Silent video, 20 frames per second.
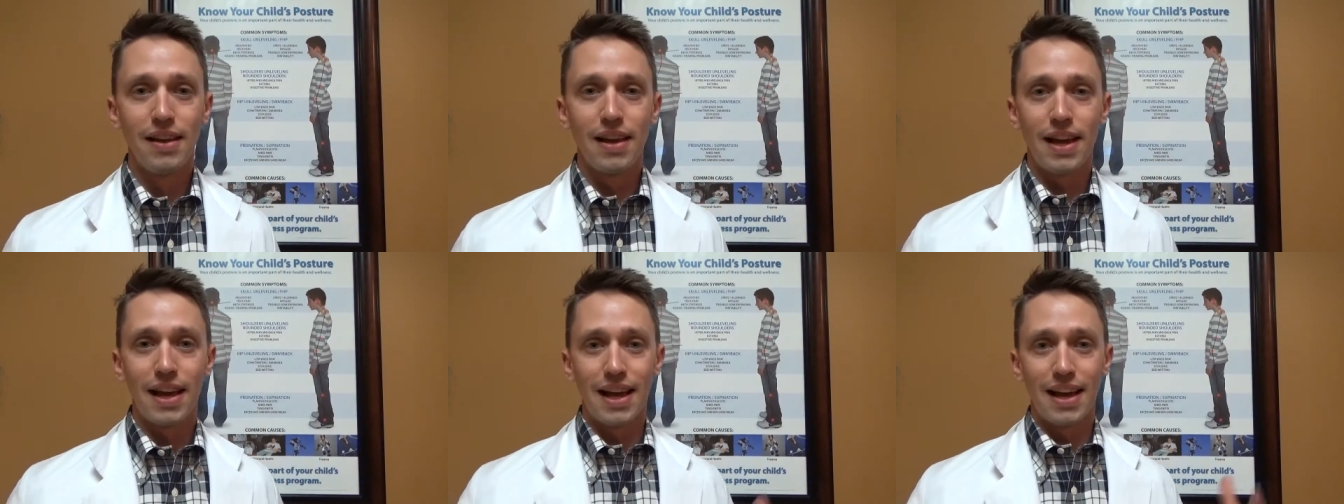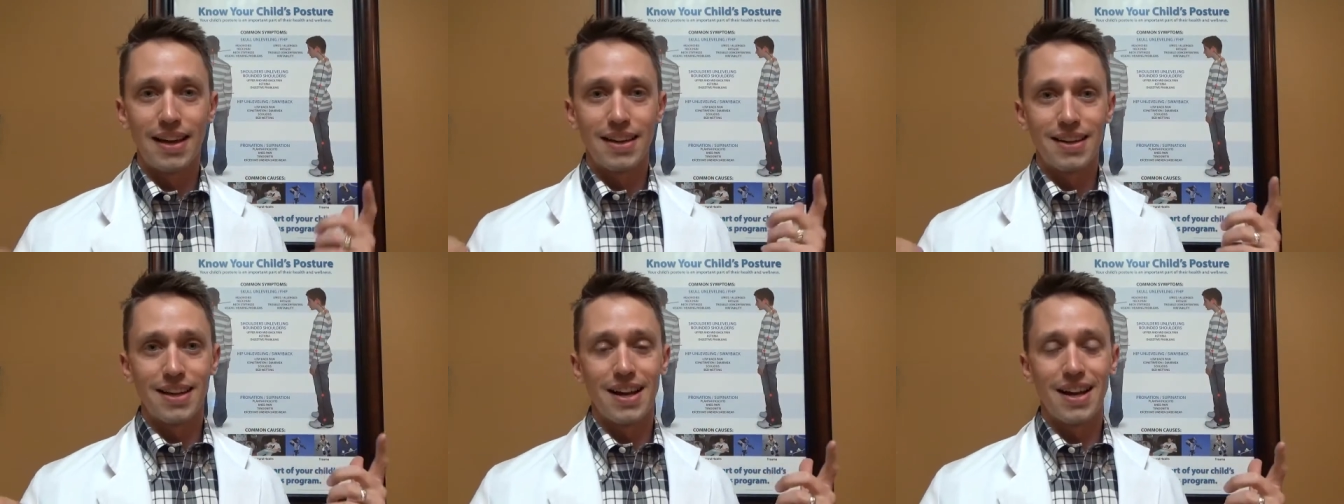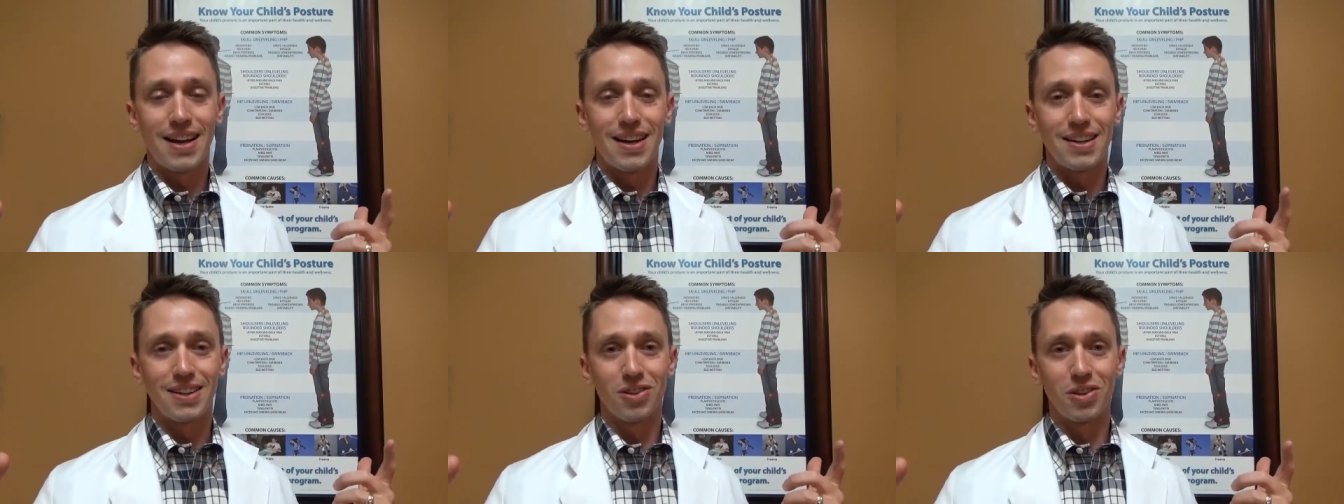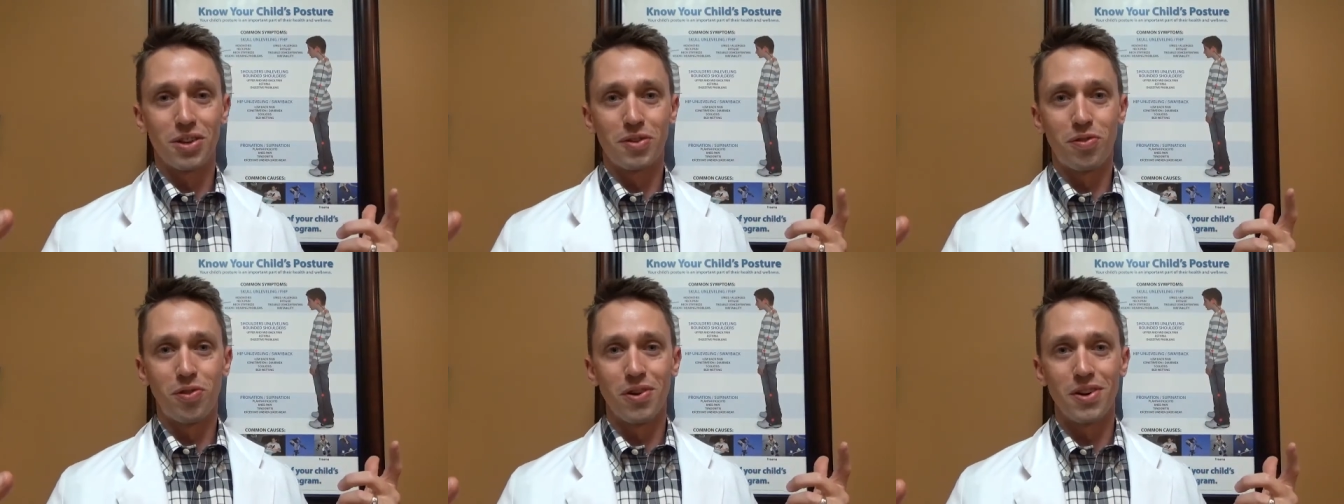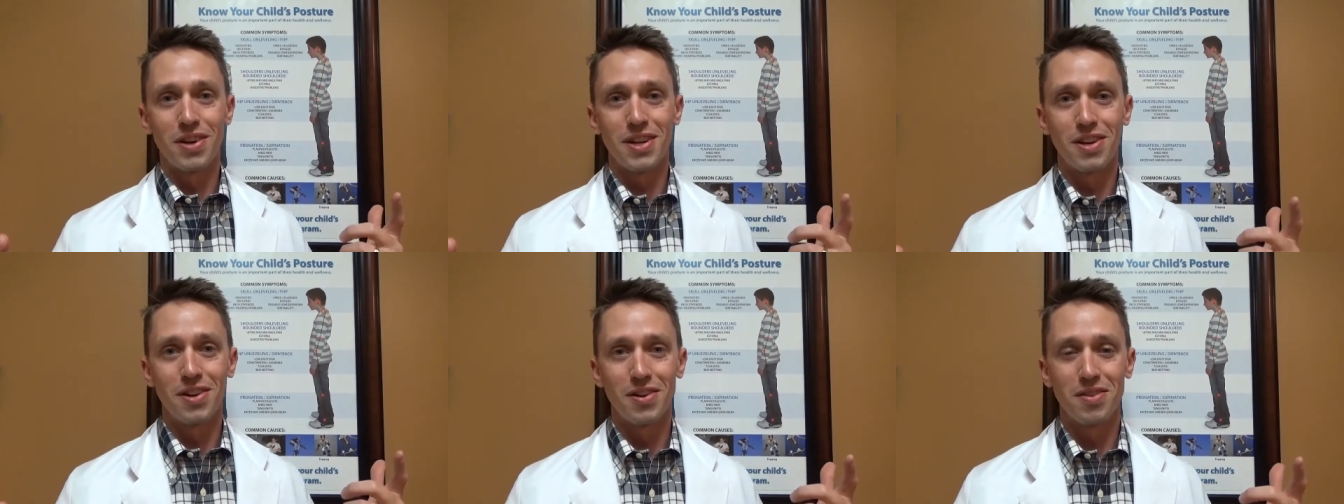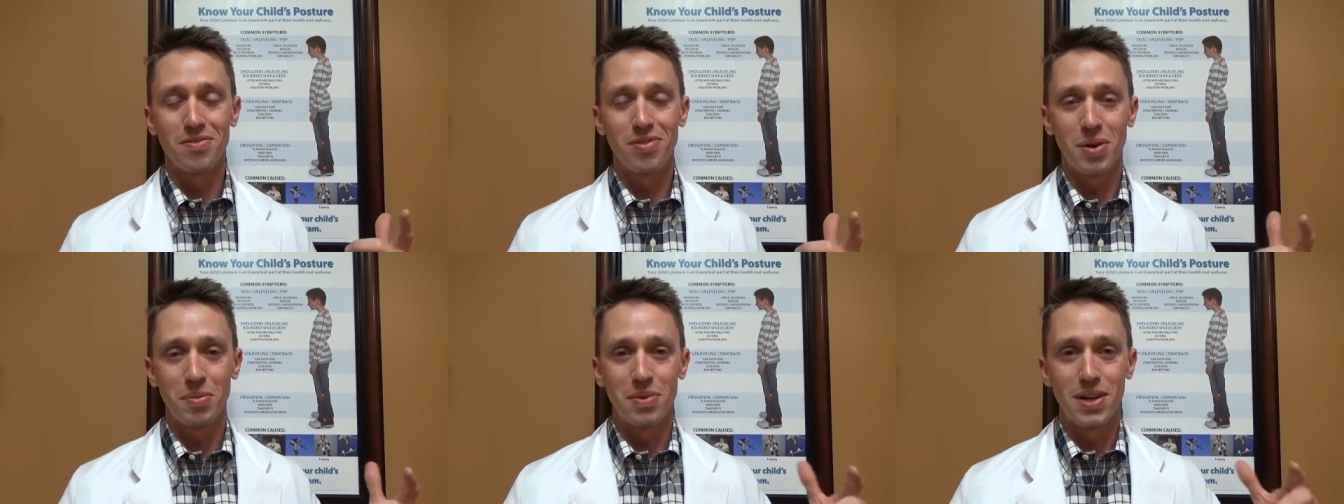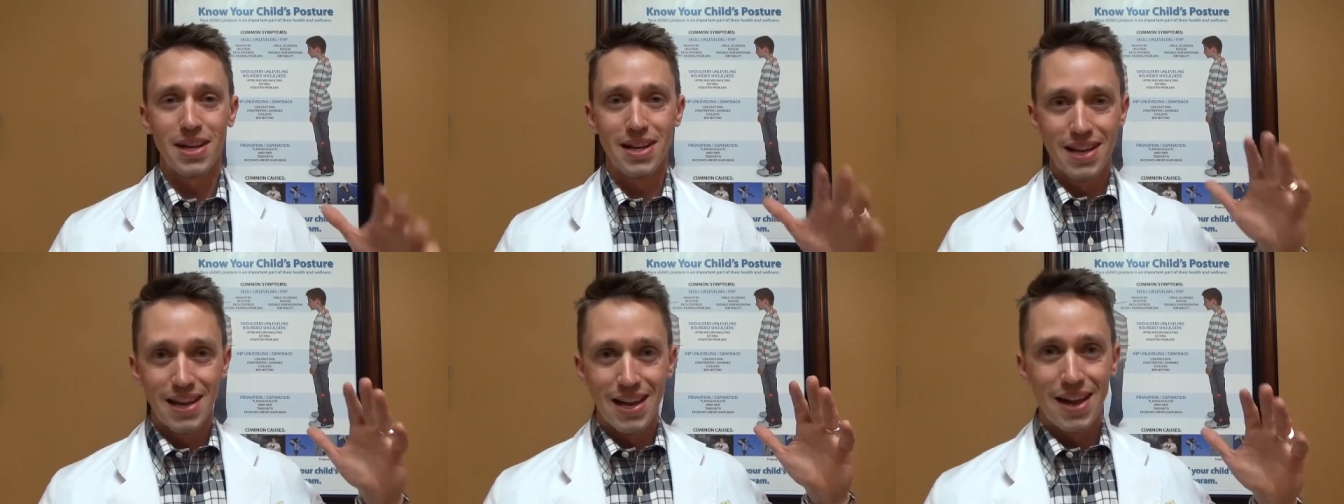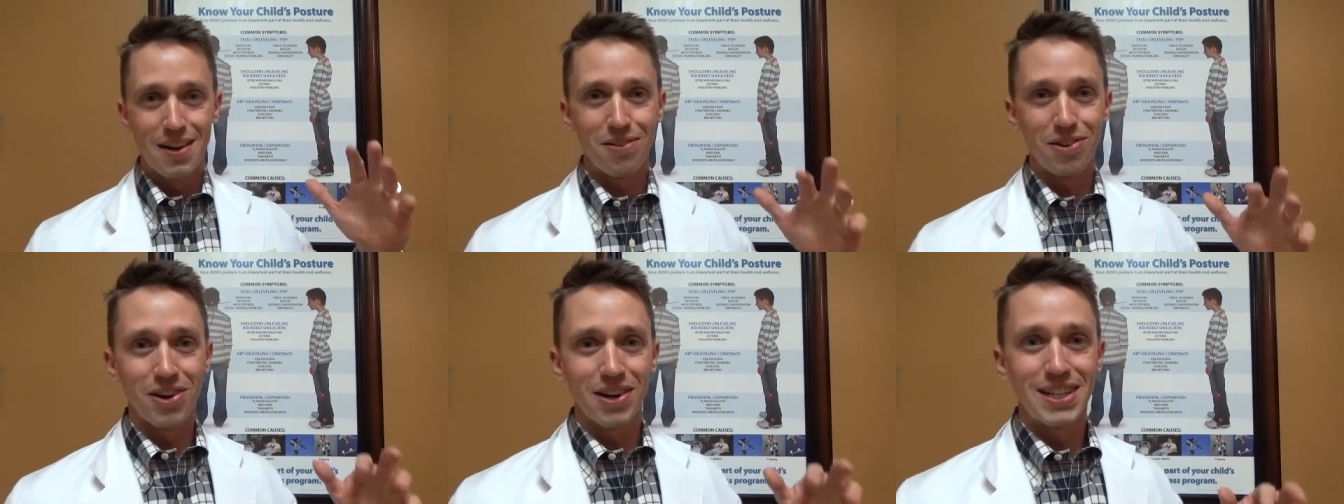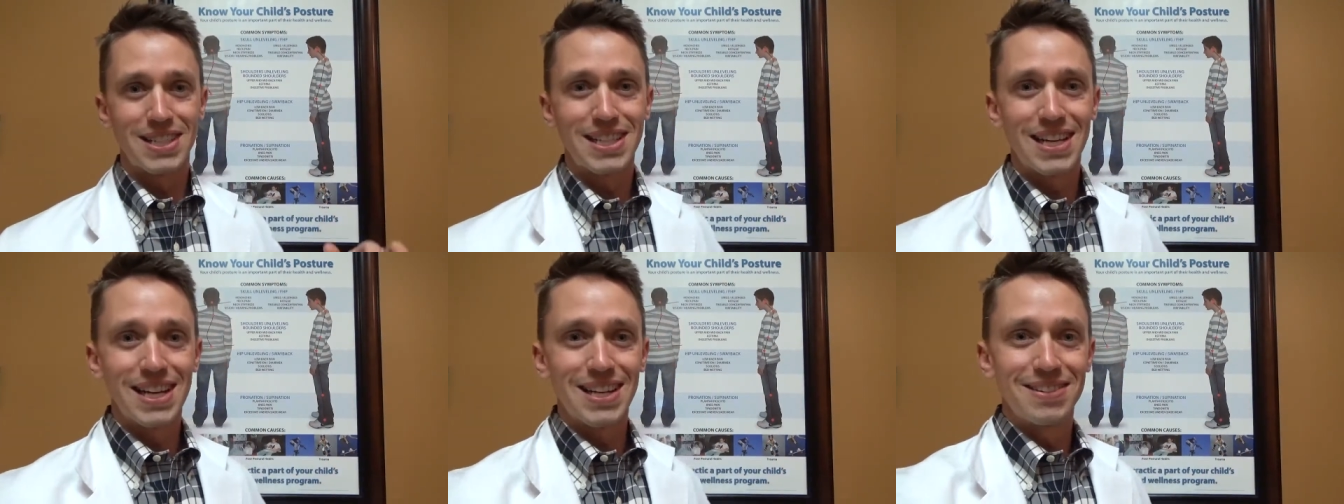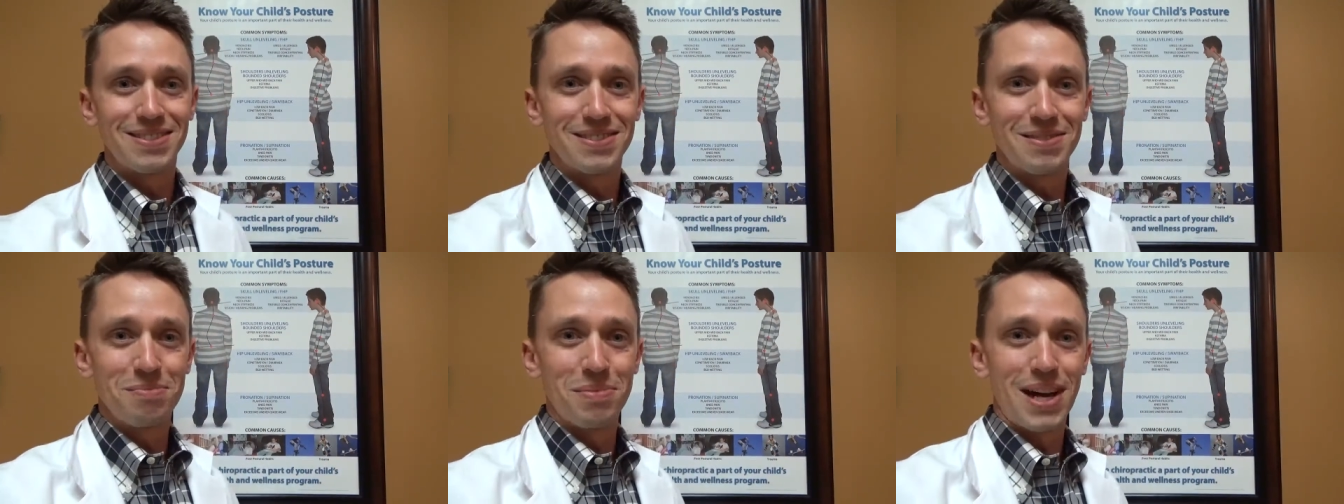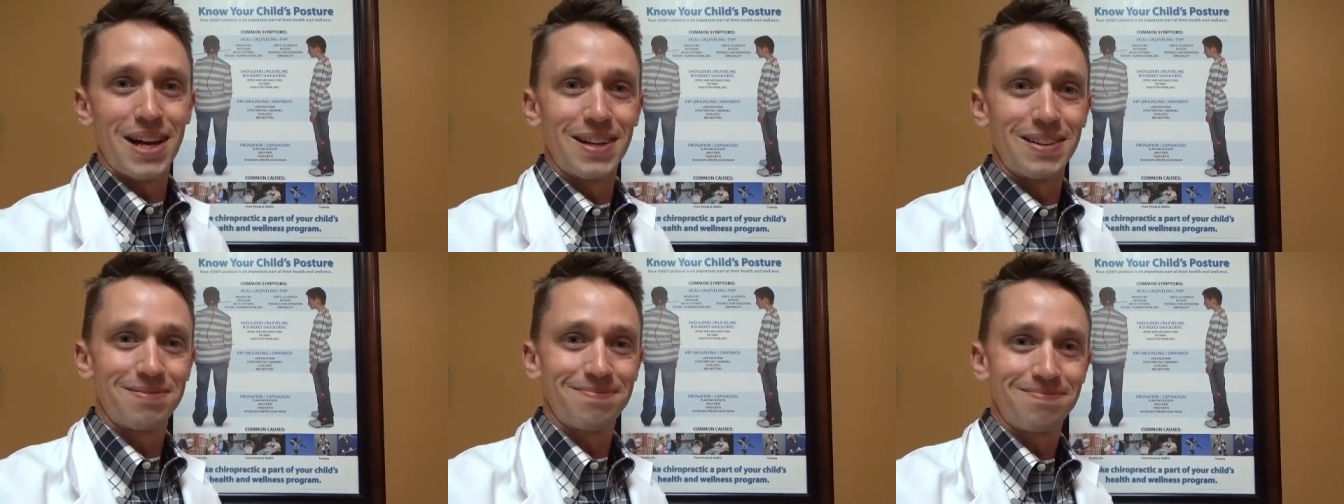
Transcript: and look forward to hearing from you. Have a great day. Bye.